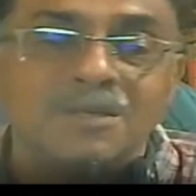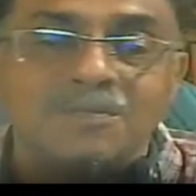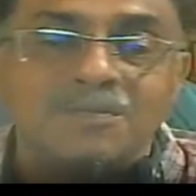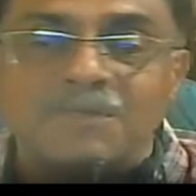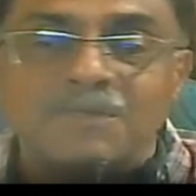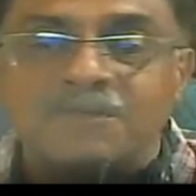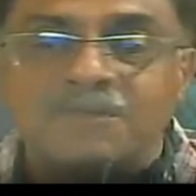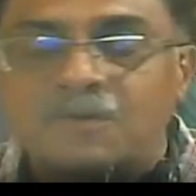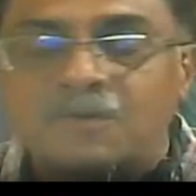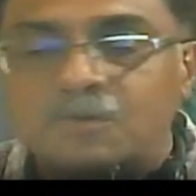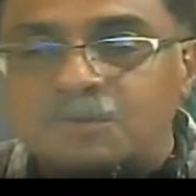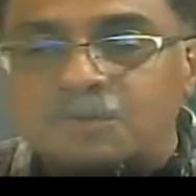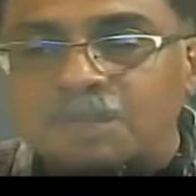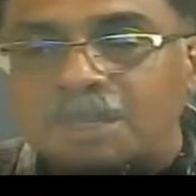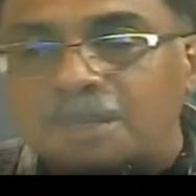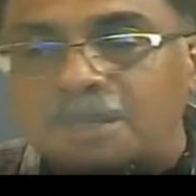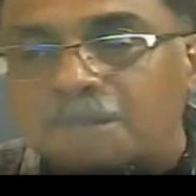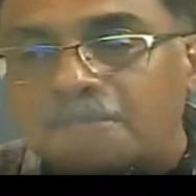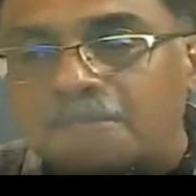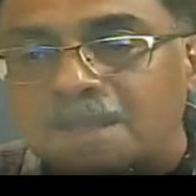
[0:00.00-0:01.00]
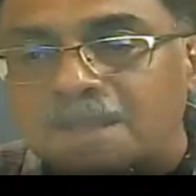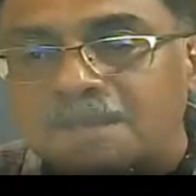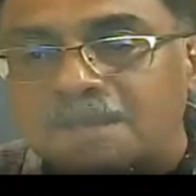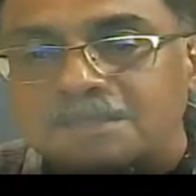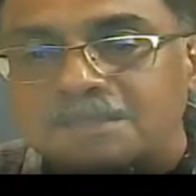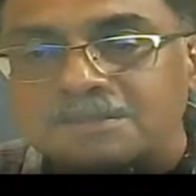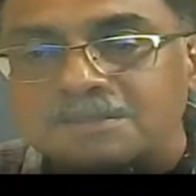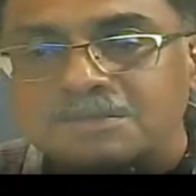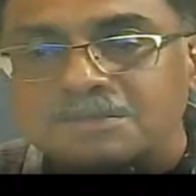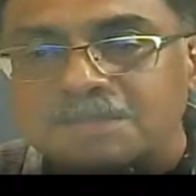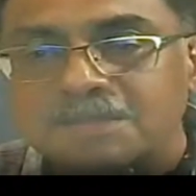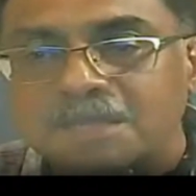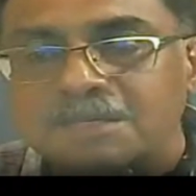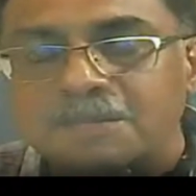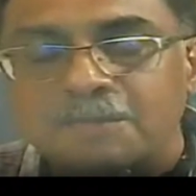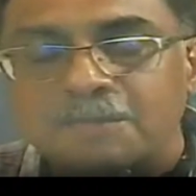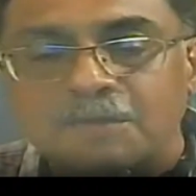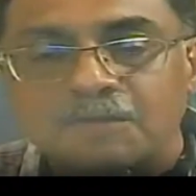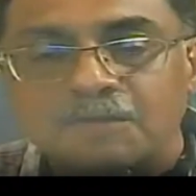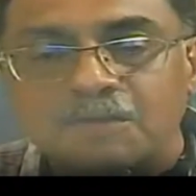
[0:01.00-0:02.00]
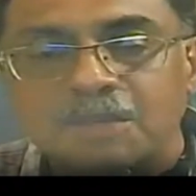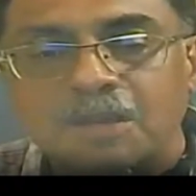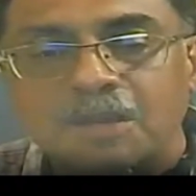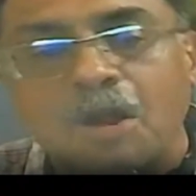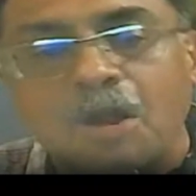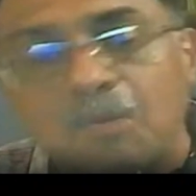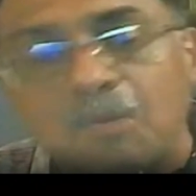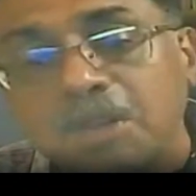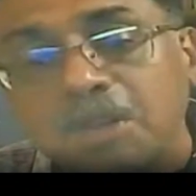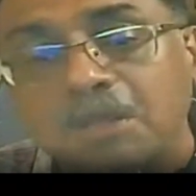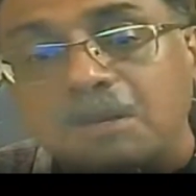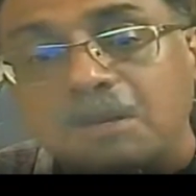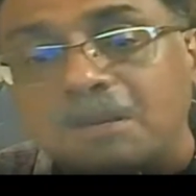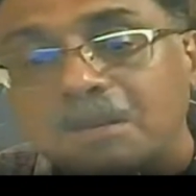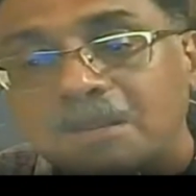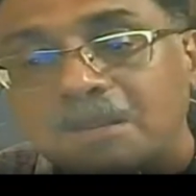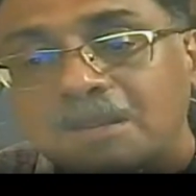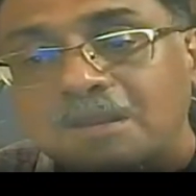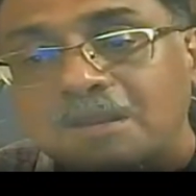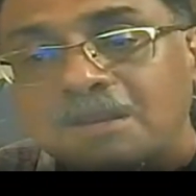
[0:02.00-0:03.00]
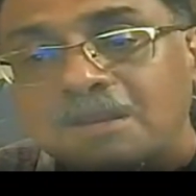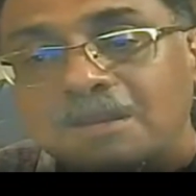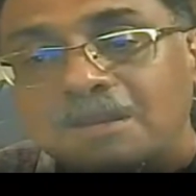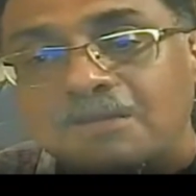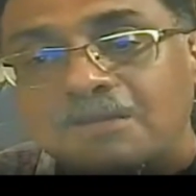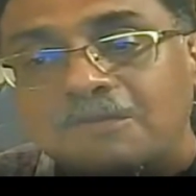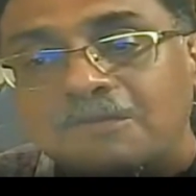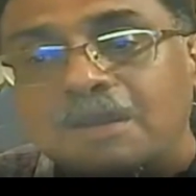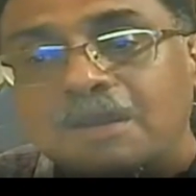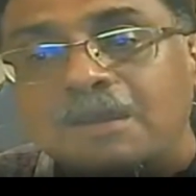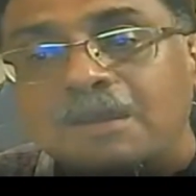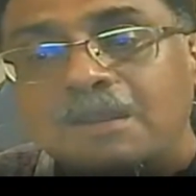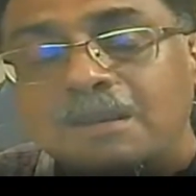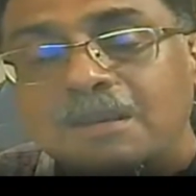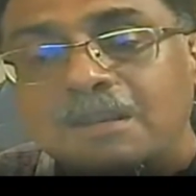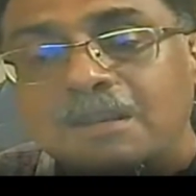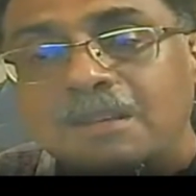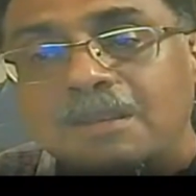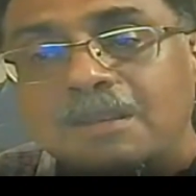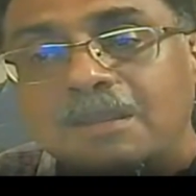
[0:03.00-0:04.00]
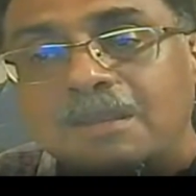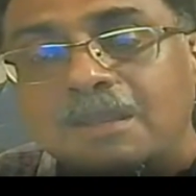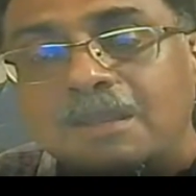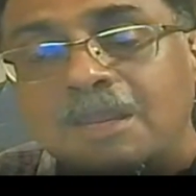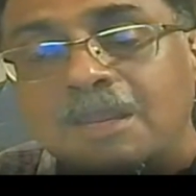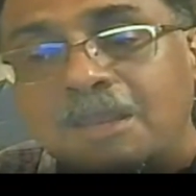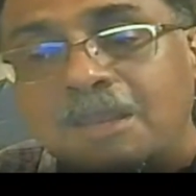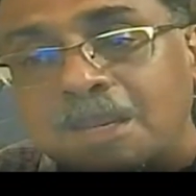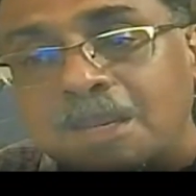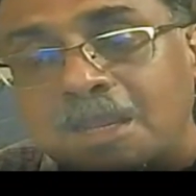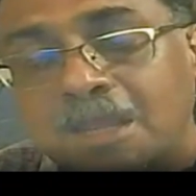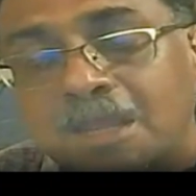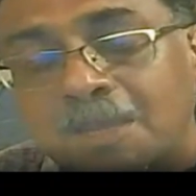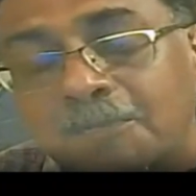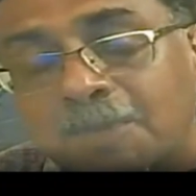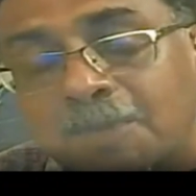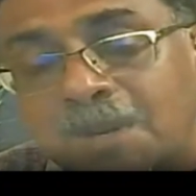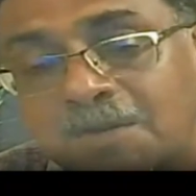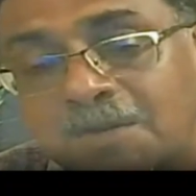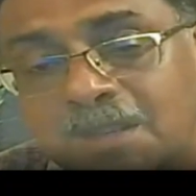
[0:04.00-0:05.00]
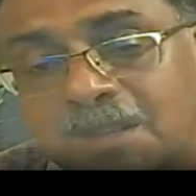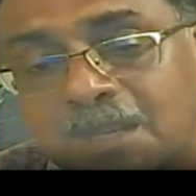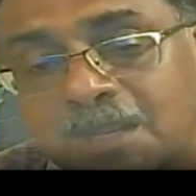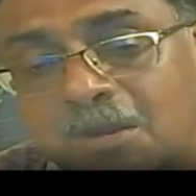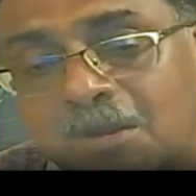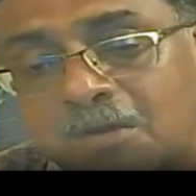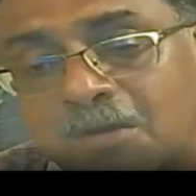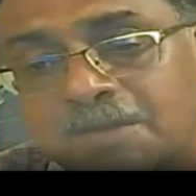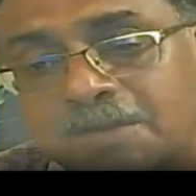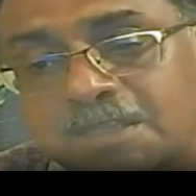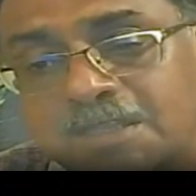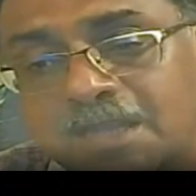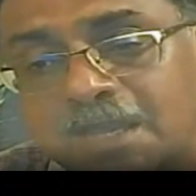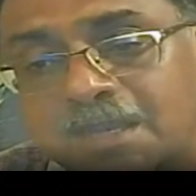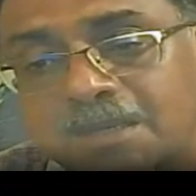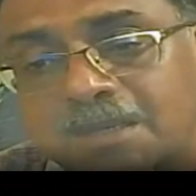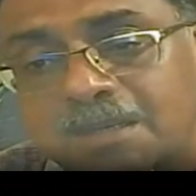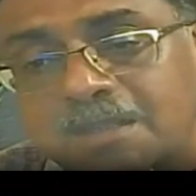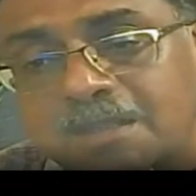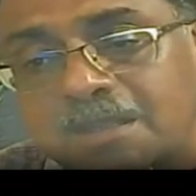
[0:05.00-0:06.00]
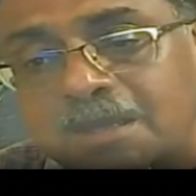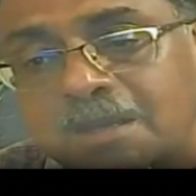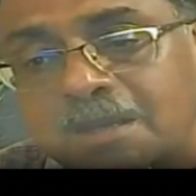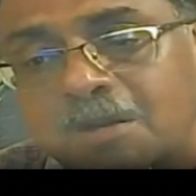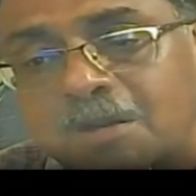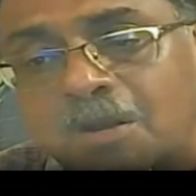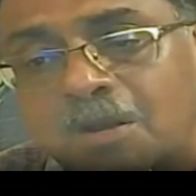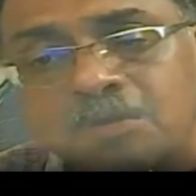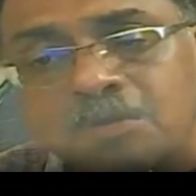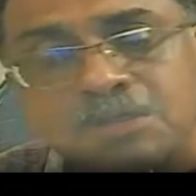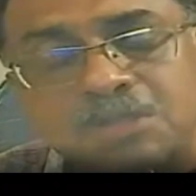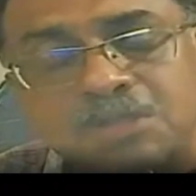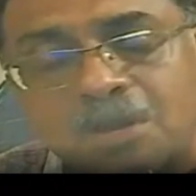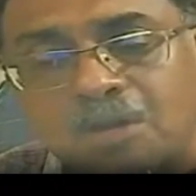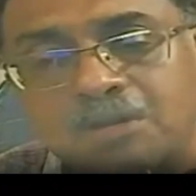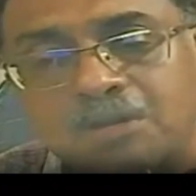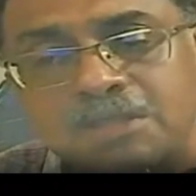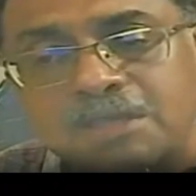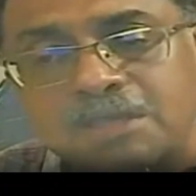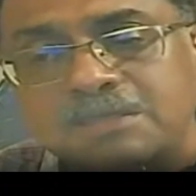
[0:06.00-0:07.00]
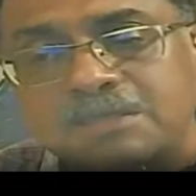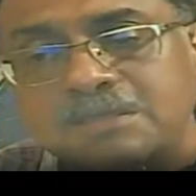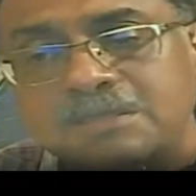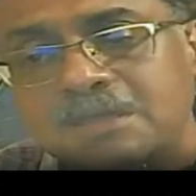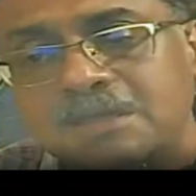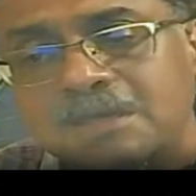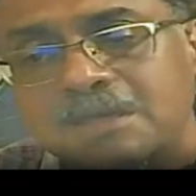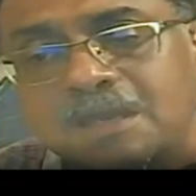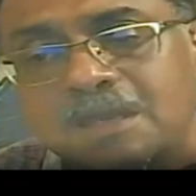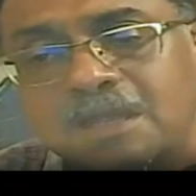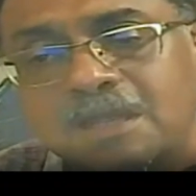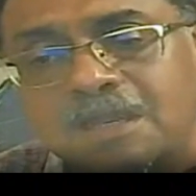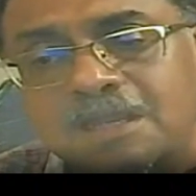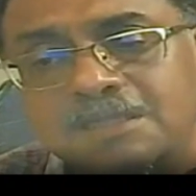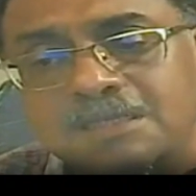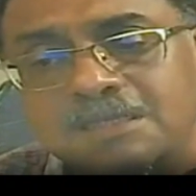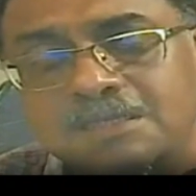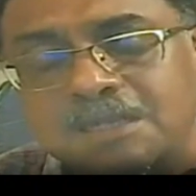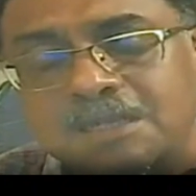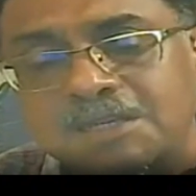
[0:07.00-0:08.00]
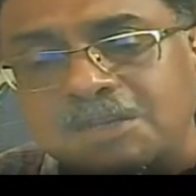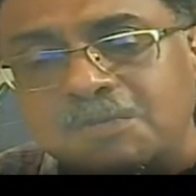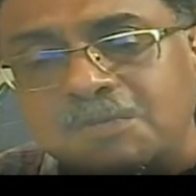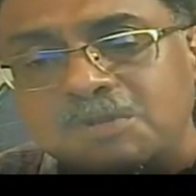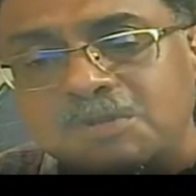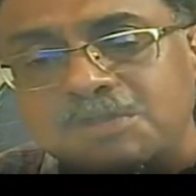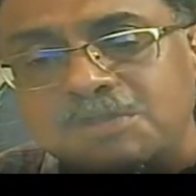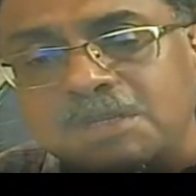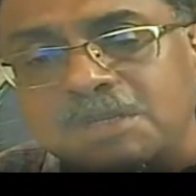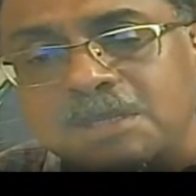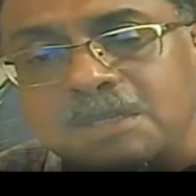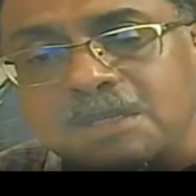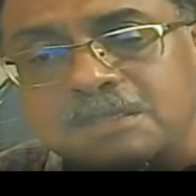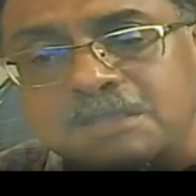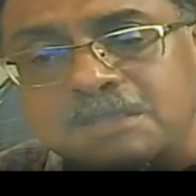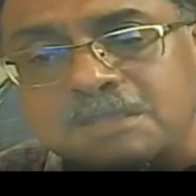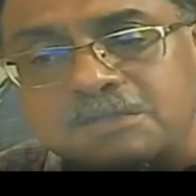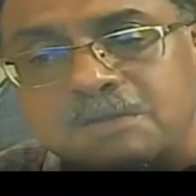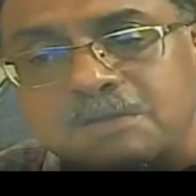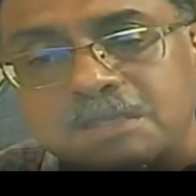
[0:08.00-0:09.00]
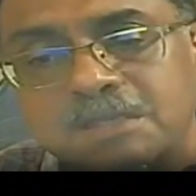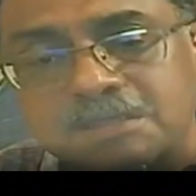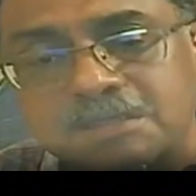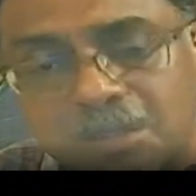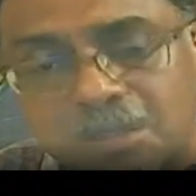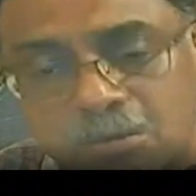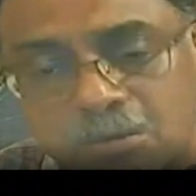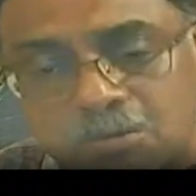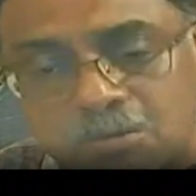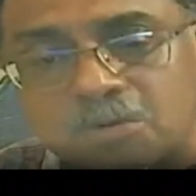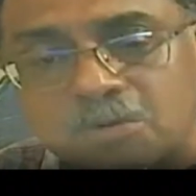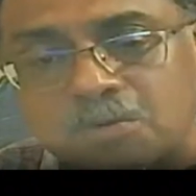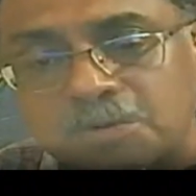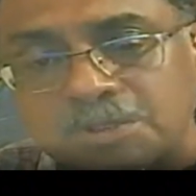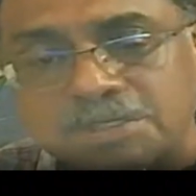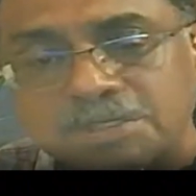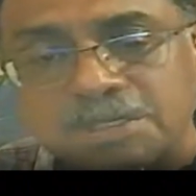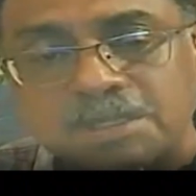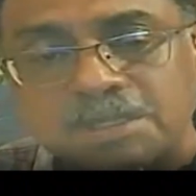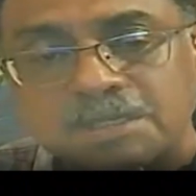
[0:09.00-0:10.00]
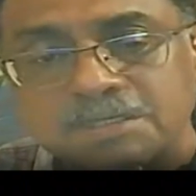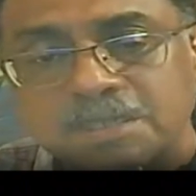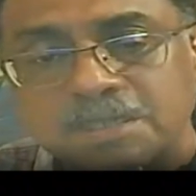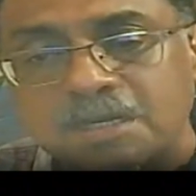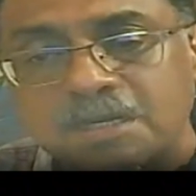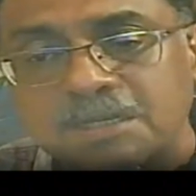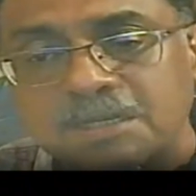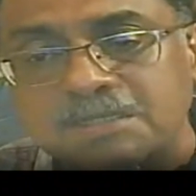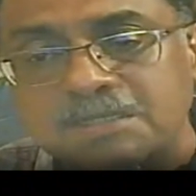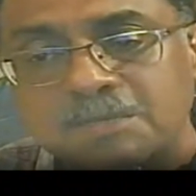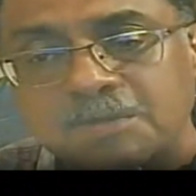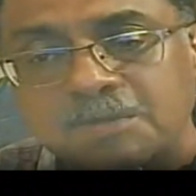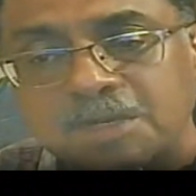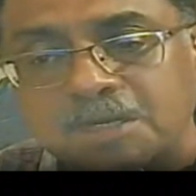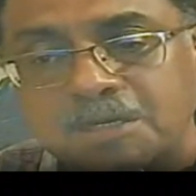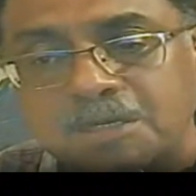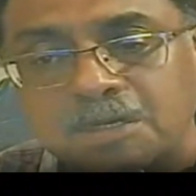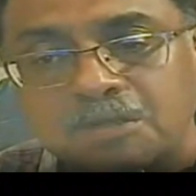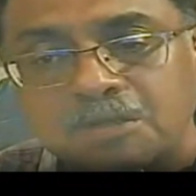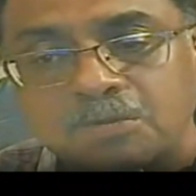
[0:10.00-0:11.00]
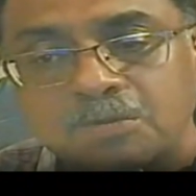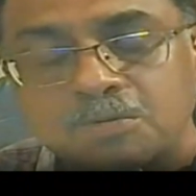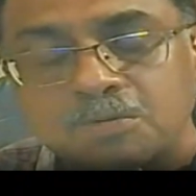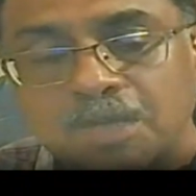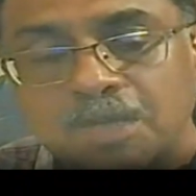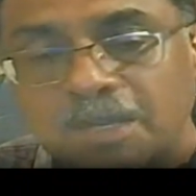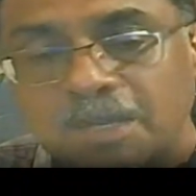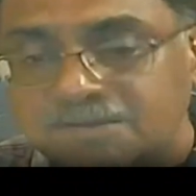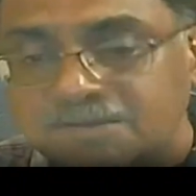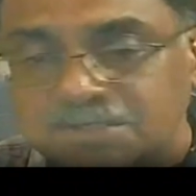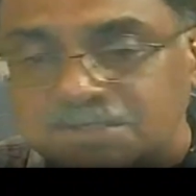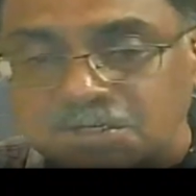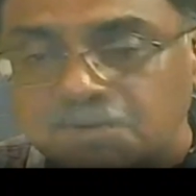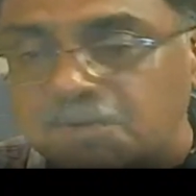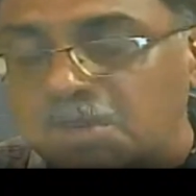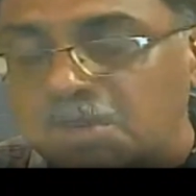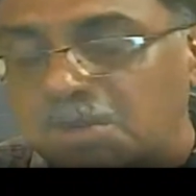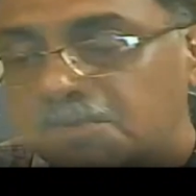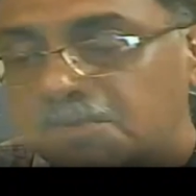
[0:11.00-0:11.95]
before the society, before the commoner, where apart along with that, almost all these legislative proceedings as well as now court proceedings are disseminated through the live stream.